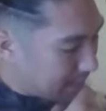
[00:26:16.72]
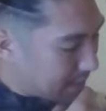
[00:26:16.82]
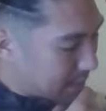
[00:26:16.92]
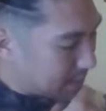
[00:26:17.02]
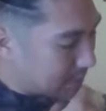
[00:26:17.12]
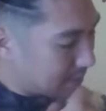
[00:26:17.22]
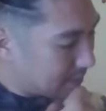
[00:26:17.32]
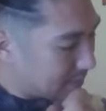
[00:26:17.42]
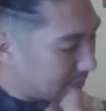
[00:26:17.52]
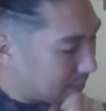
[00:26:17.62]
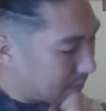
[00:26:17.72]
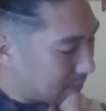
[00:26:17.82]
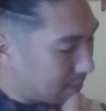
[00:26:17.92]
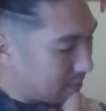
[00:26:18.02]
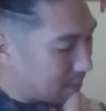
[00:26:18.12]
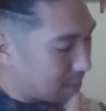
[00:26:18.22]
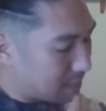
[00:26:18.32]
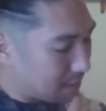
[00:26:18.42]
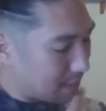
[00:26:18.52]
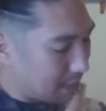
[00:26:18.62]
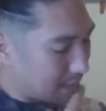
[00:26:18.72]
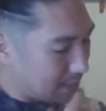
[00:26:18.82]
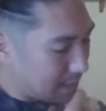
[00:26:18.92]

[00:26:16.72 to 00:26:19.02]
also use the case